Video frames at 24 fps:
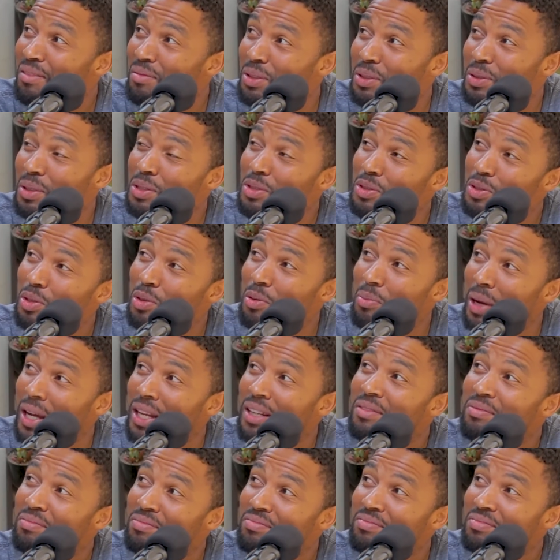Between 2 men.
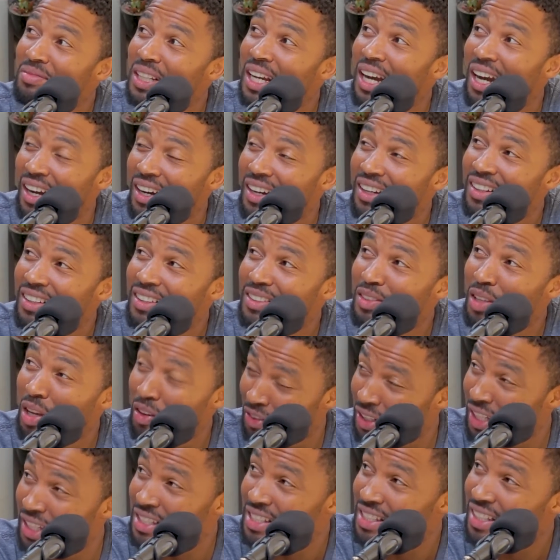Yeah. Do you have
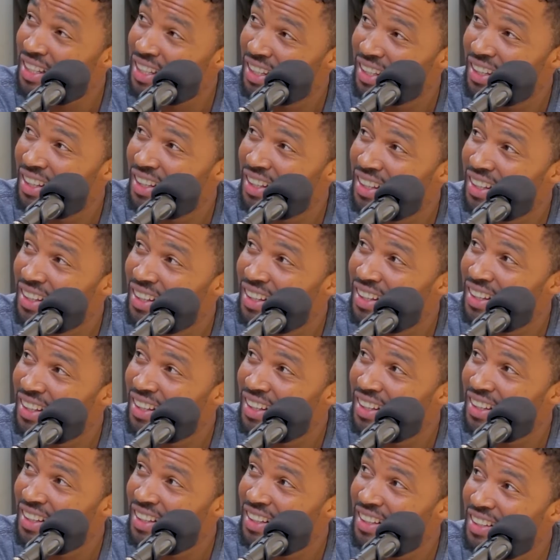kids?
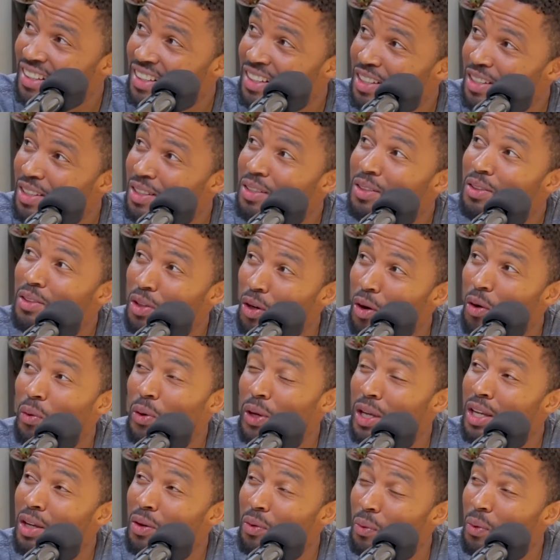No,
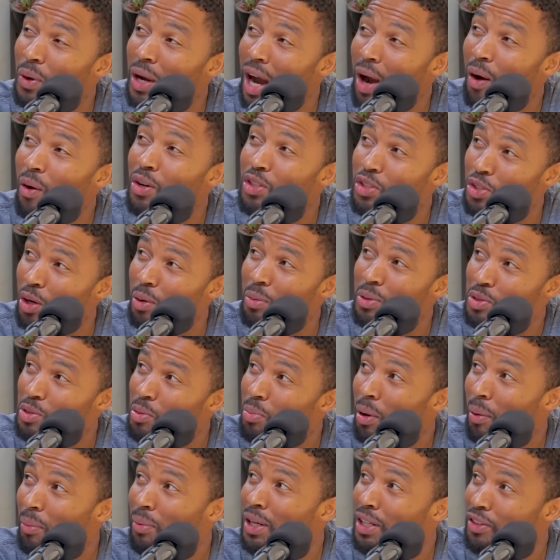our job is to
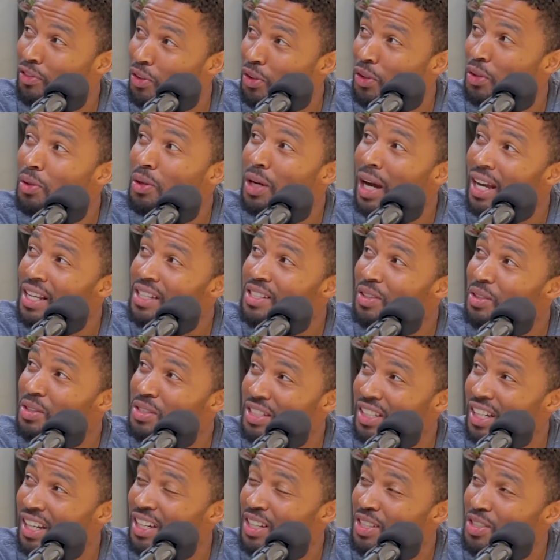populate for you guys. You
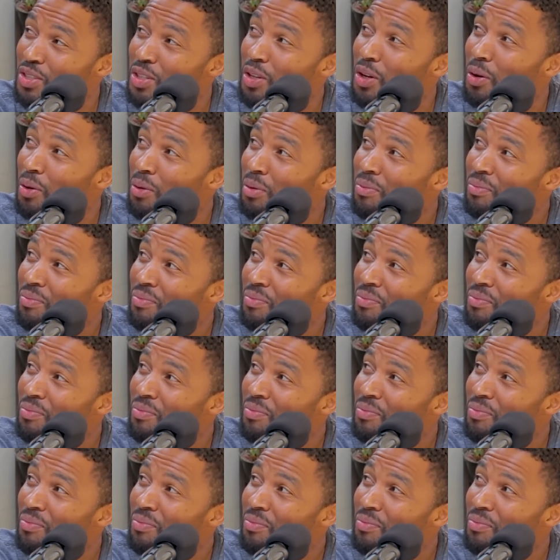know, slow.